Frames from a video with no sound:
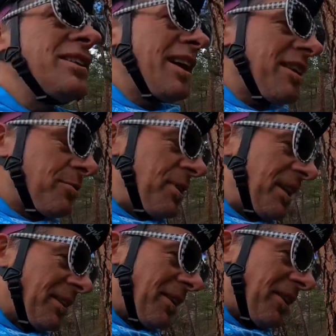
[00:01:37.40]
last
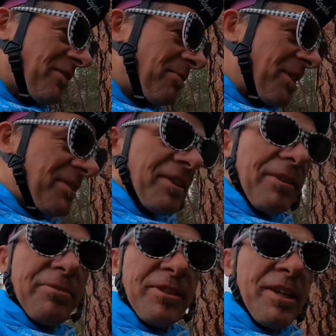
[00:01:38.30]
week and launched
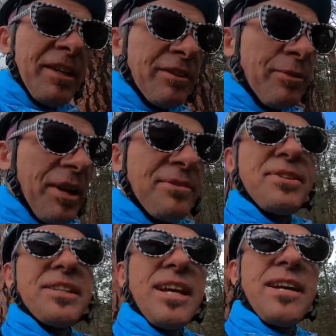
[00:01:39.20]
myself 20
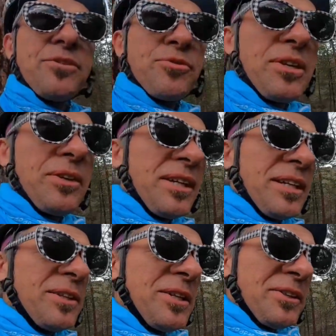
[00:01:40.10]
feet down the trail like
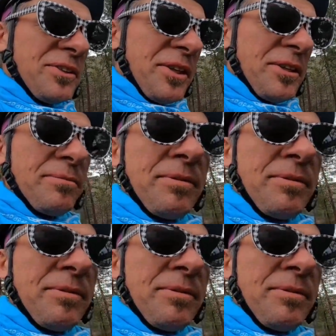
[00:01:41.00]
a lawn dart.